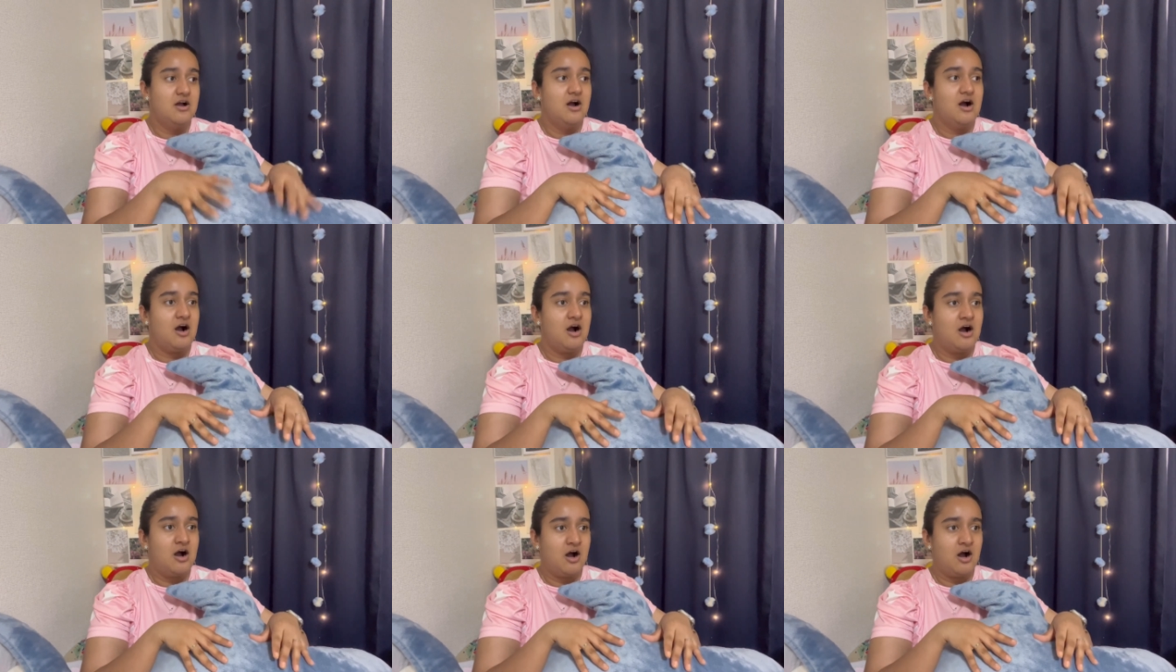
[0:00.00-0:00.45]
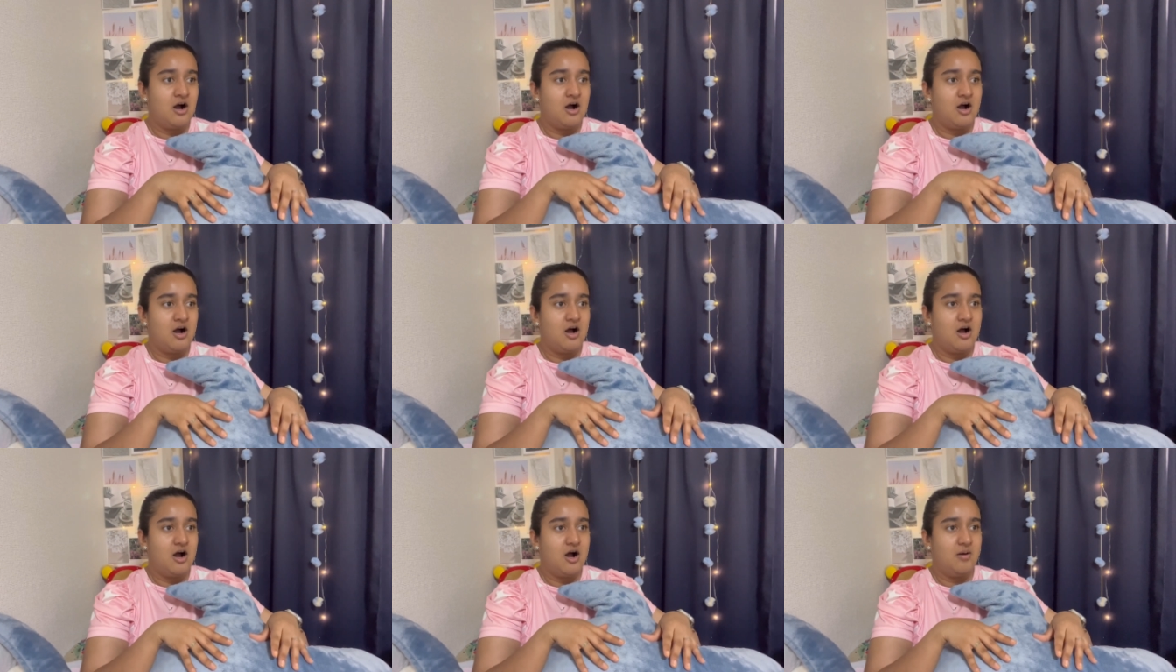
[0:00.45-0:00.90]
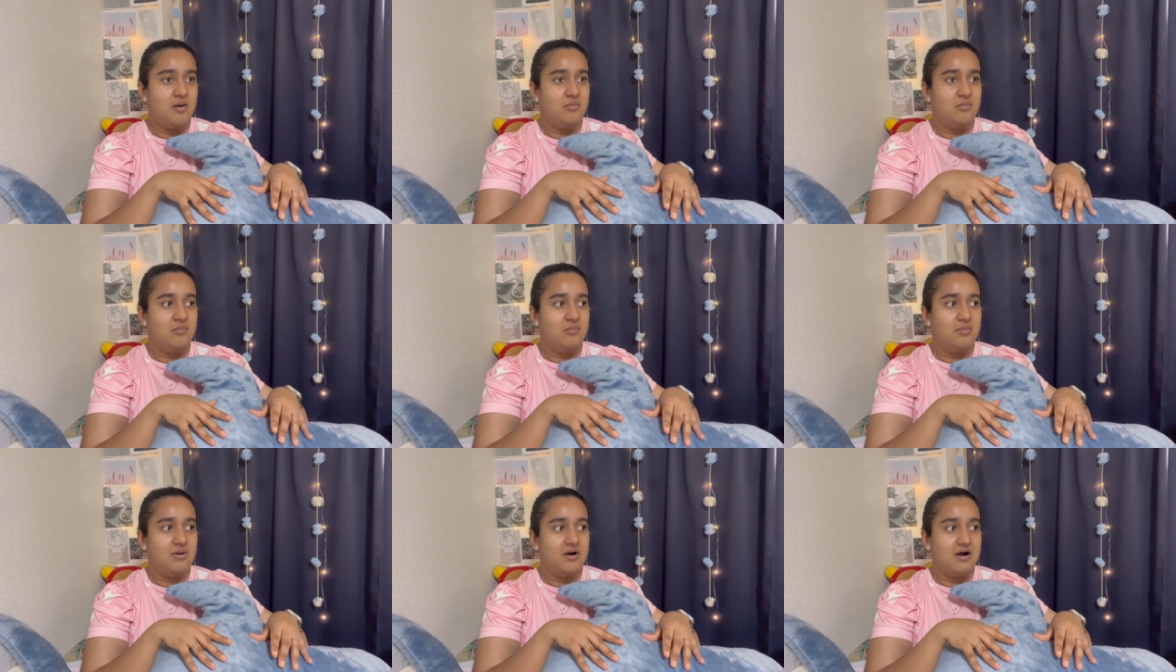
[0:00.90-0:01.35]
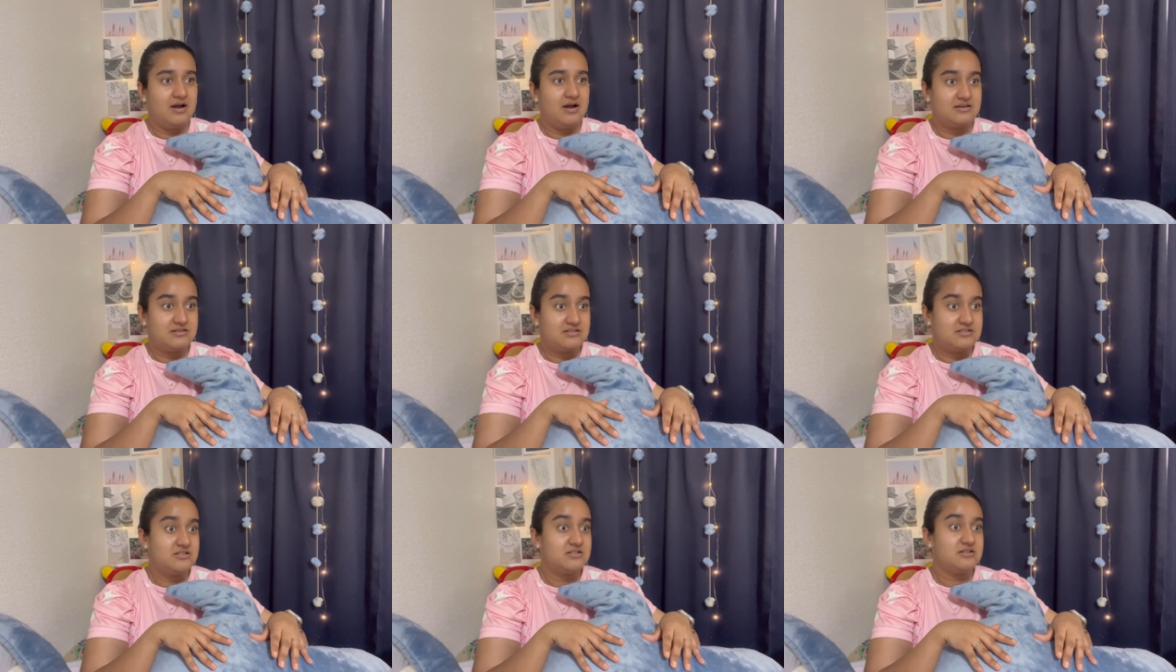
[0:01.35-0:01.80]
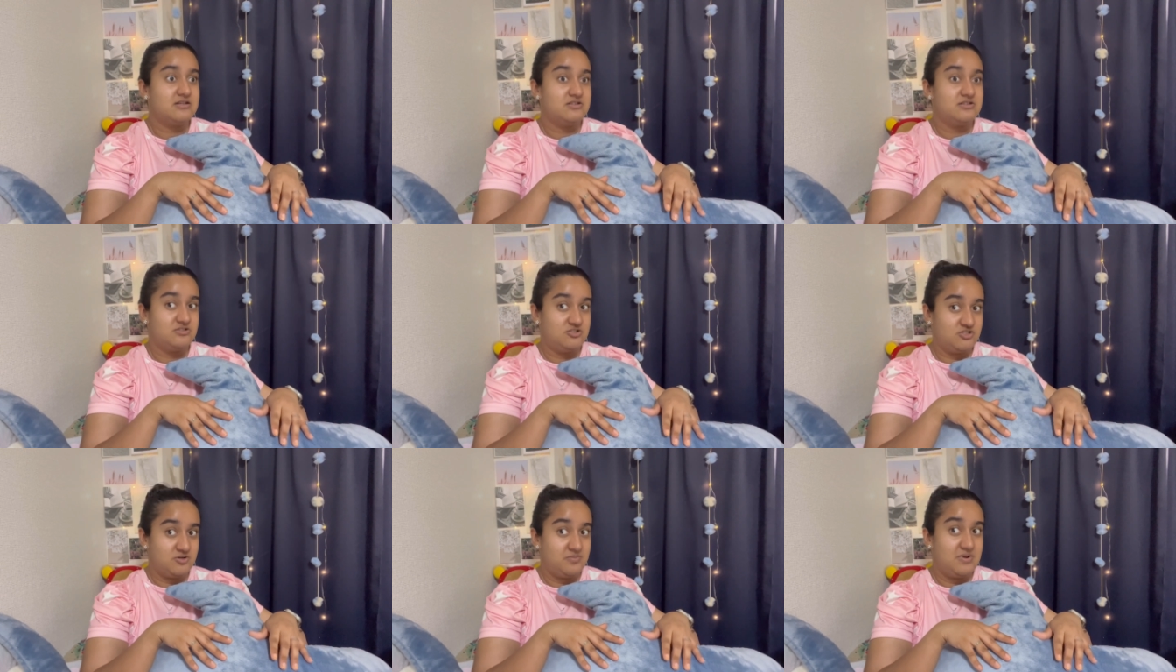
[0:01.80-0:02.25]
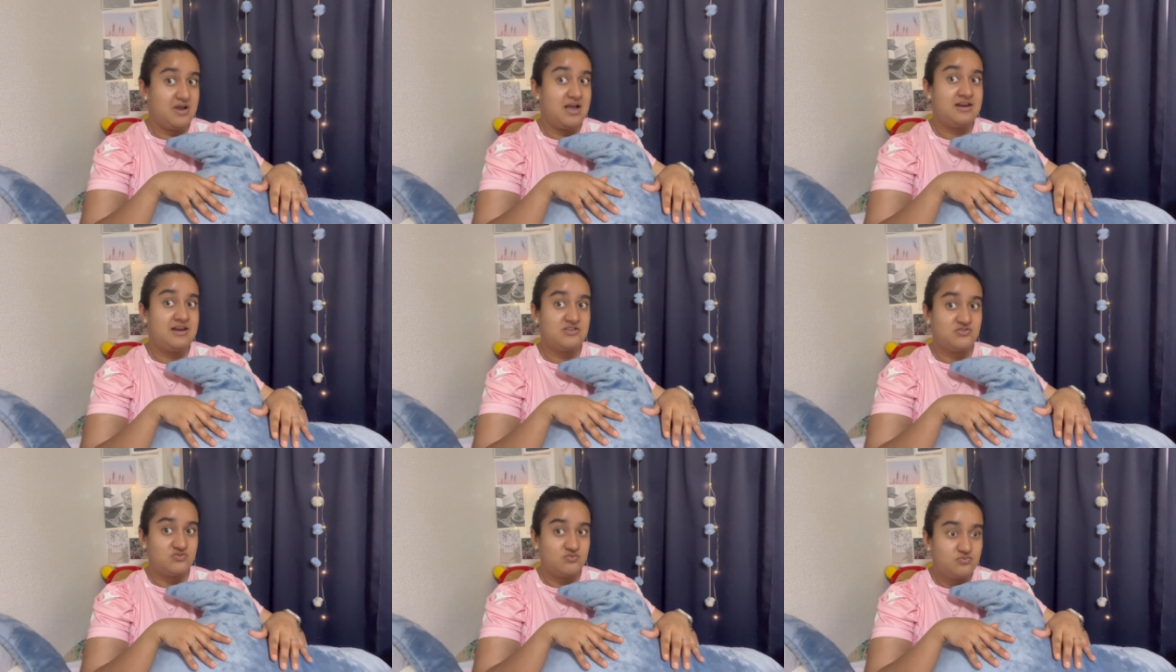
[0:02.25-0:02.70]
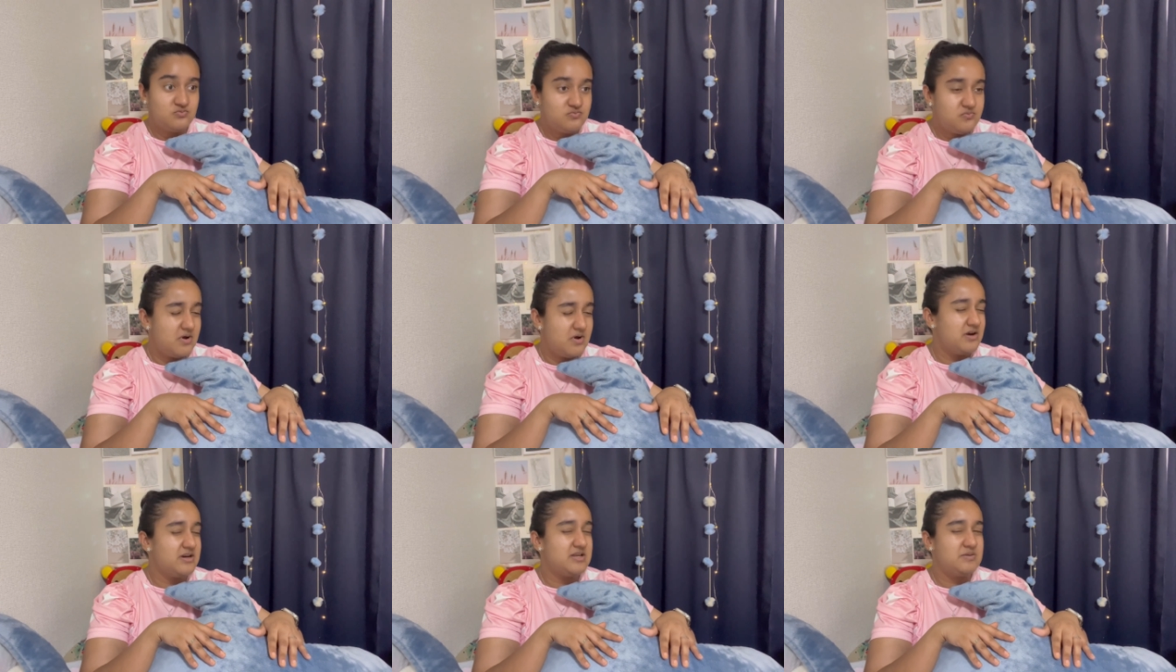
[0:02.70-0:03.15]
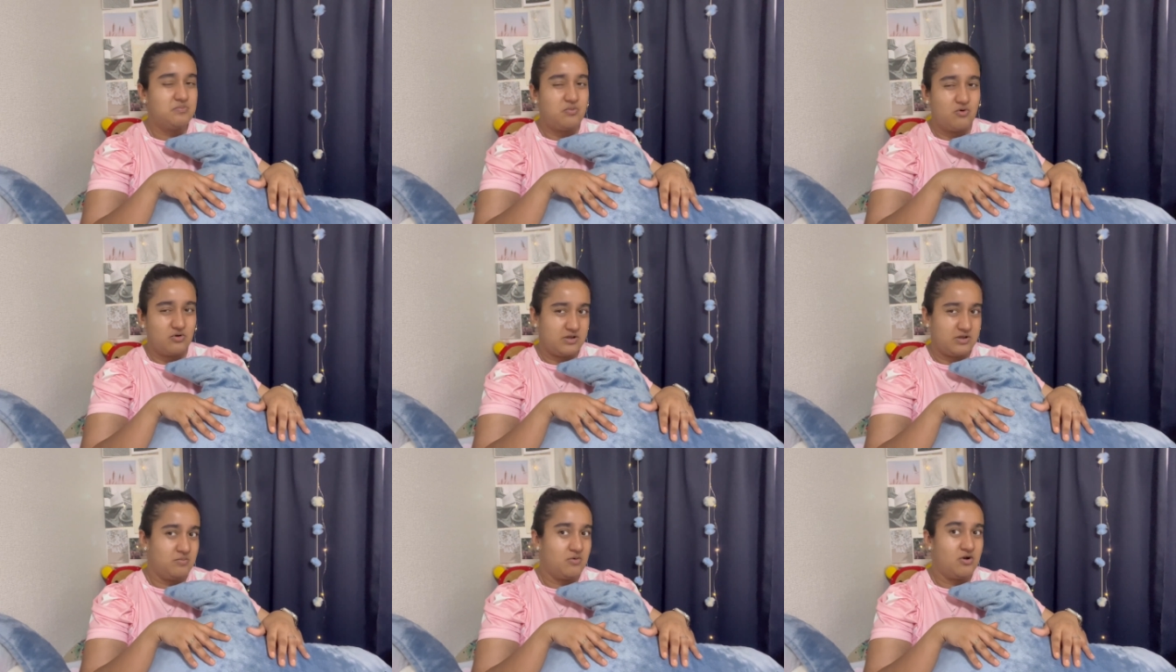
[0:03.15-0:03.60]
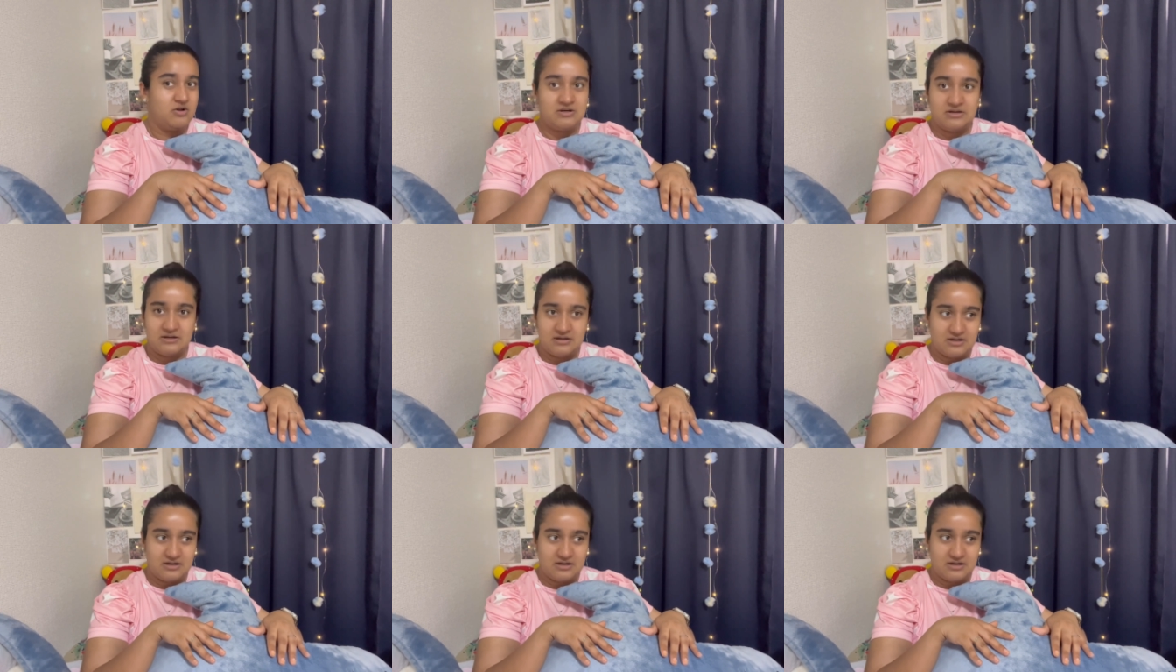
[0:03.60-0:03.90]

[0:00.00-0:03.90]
Um, but Japan is very Pokemon